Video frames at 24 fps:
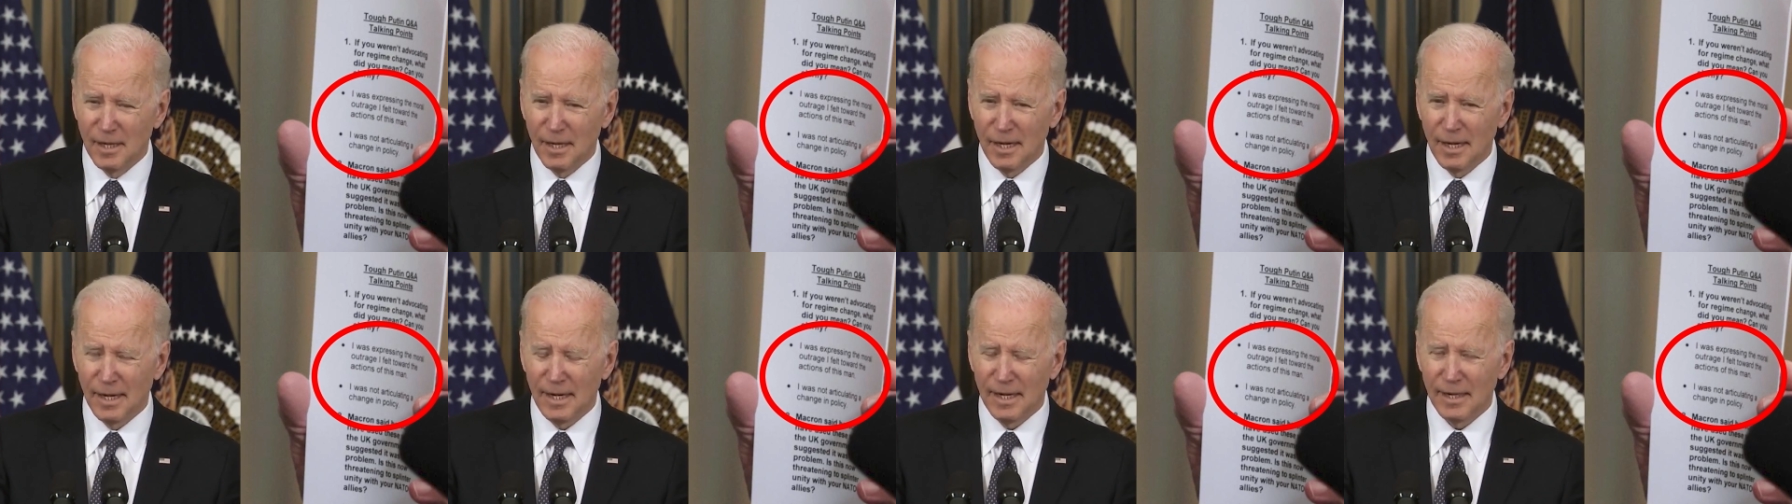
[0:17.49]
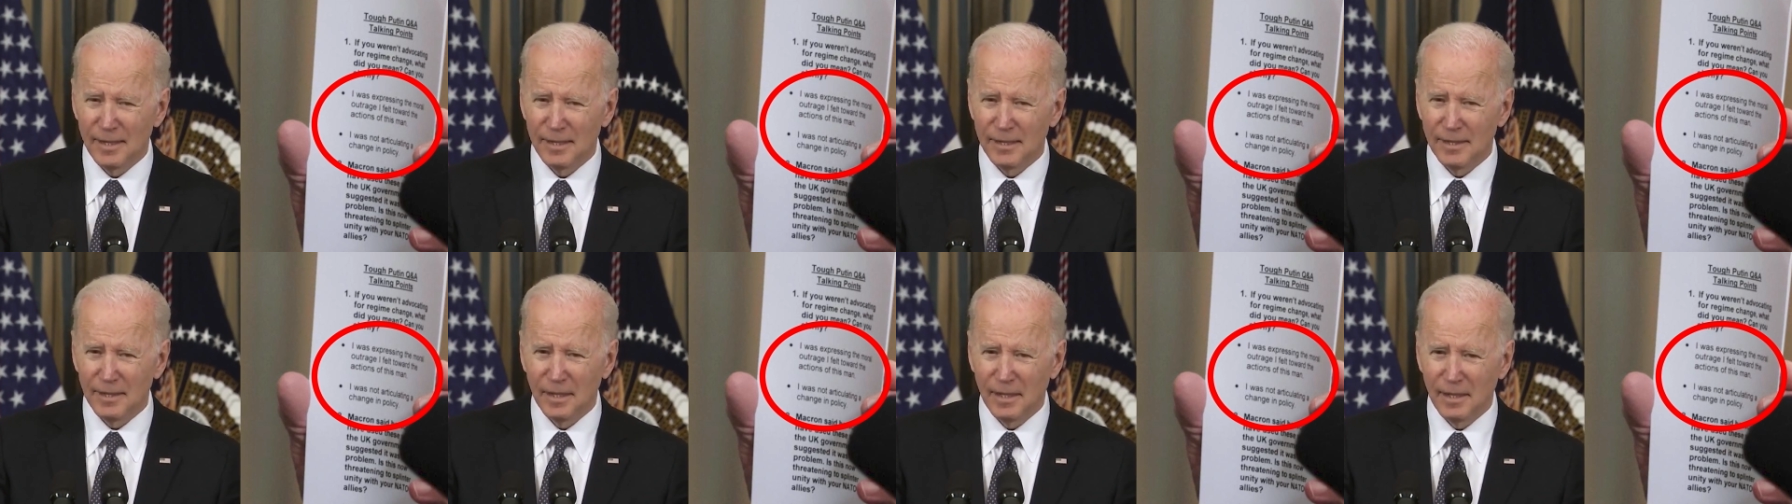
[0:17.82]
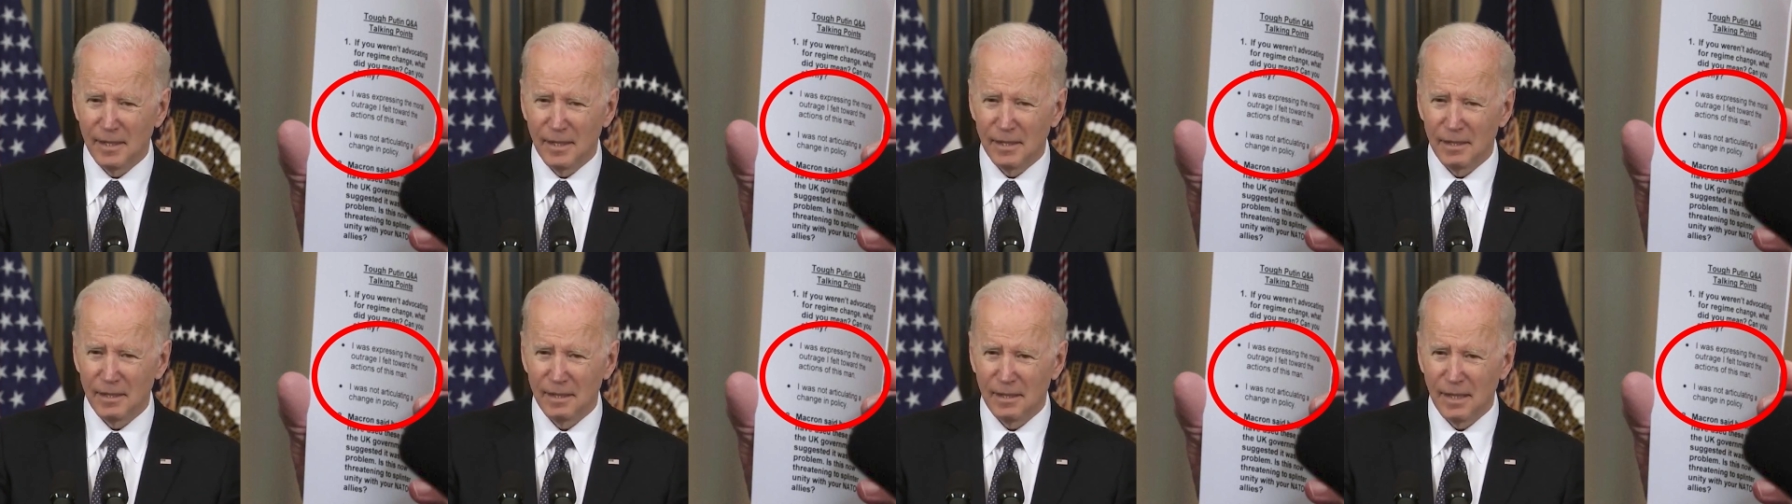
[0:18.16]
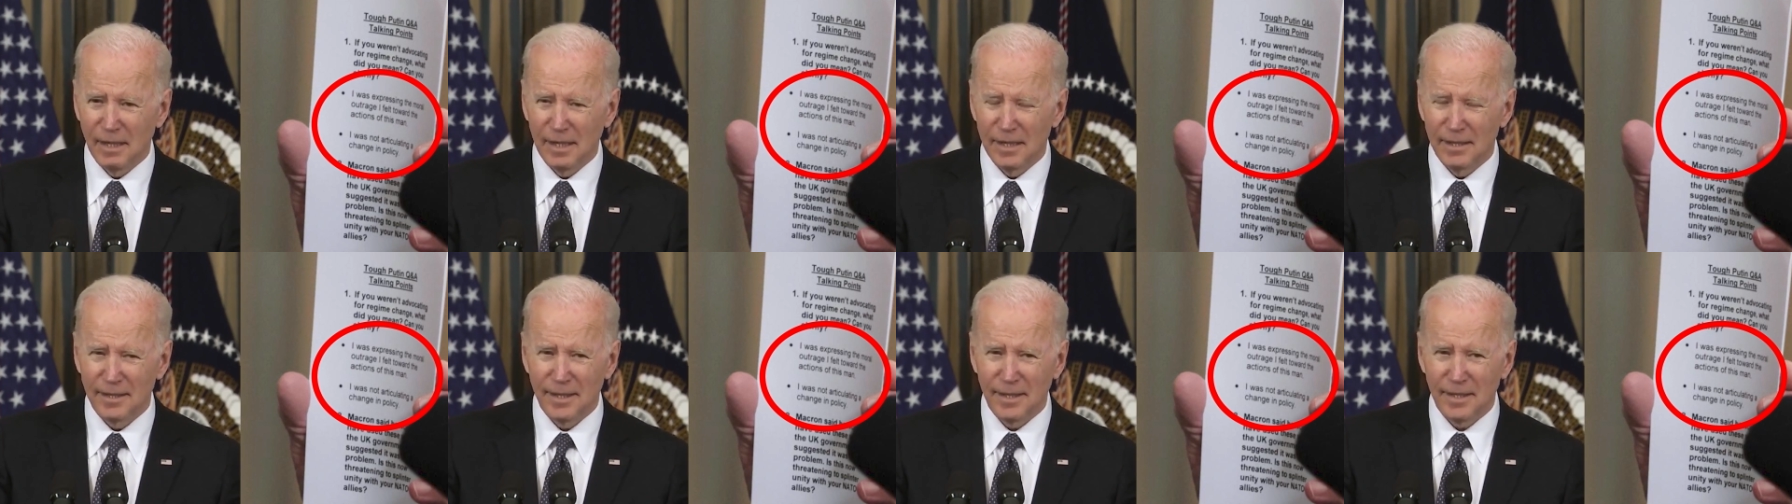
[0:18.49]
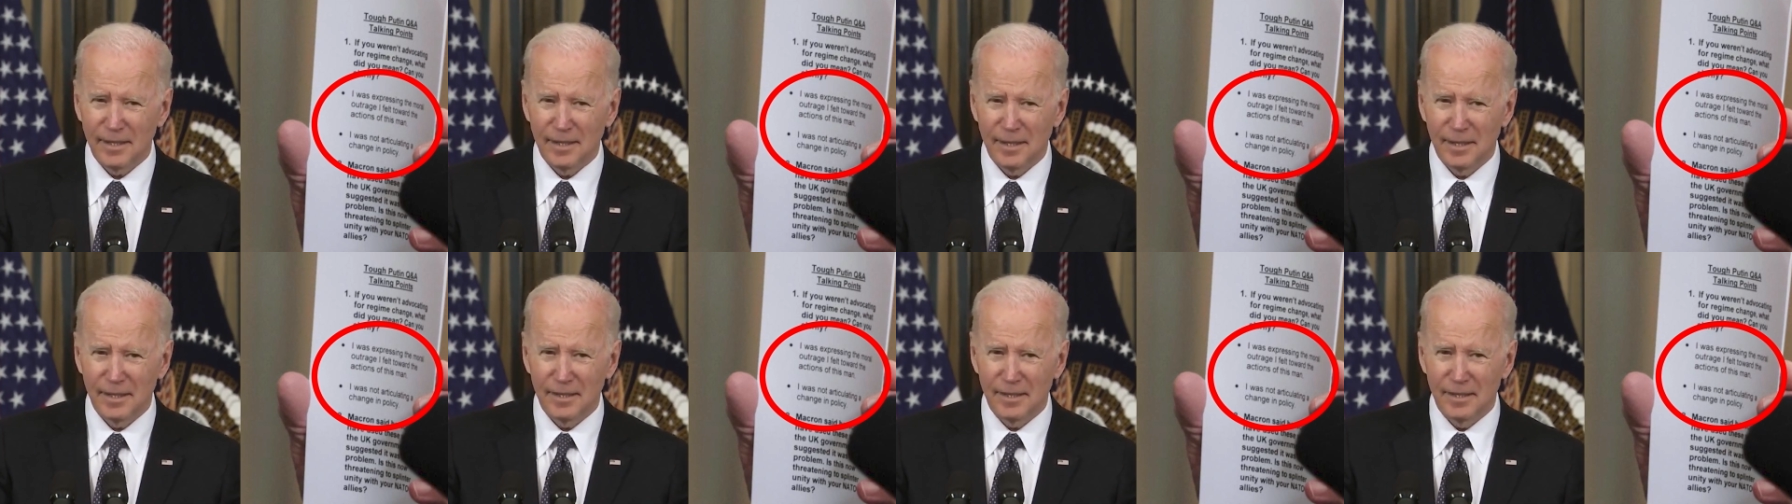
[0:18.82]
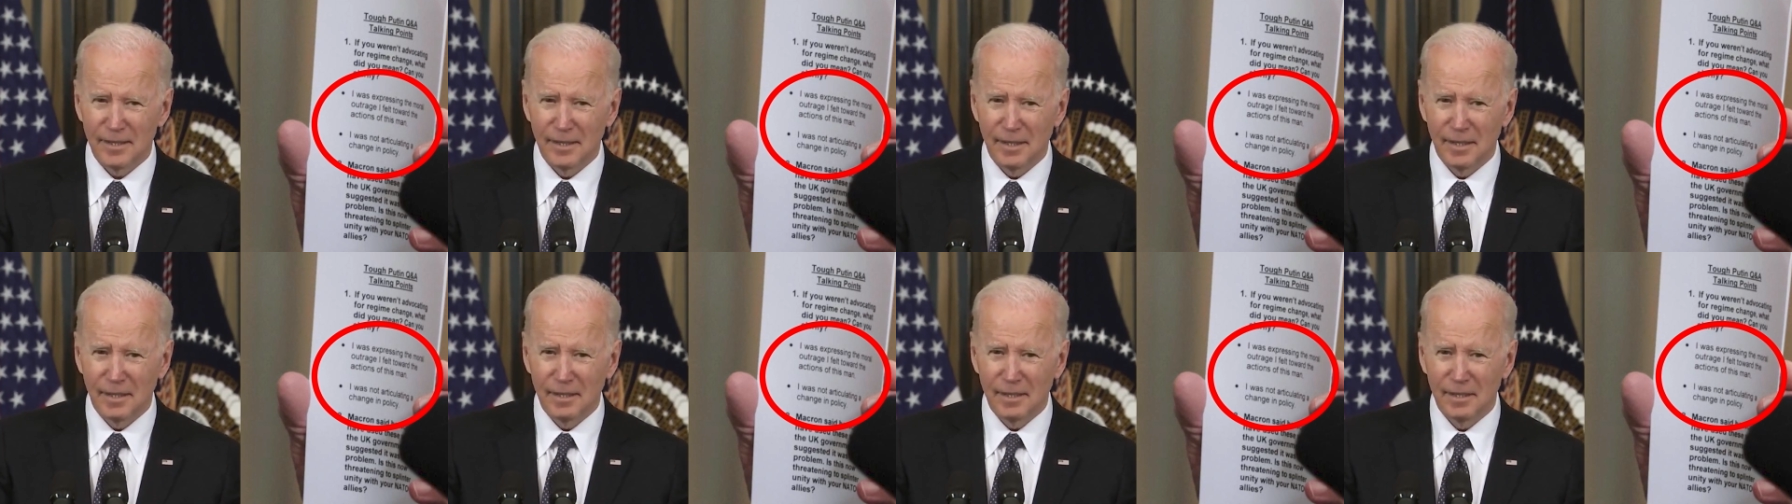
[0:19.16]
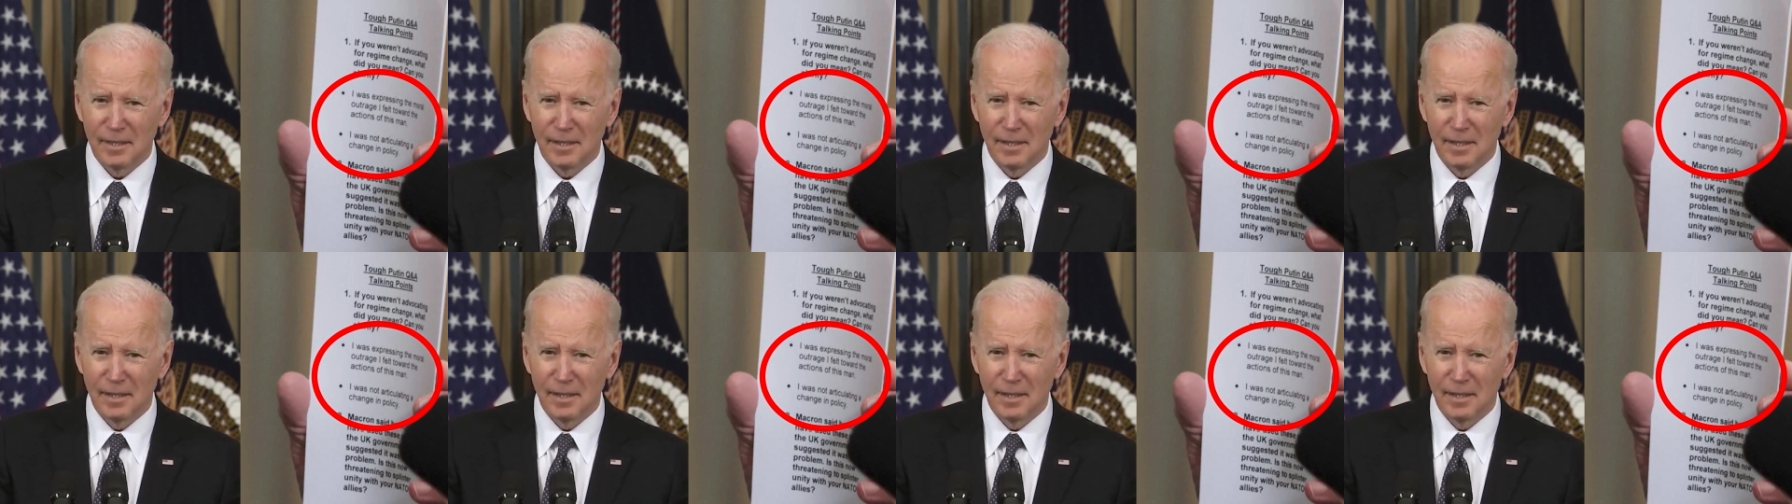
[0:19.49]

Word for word: and uh, I think that uh,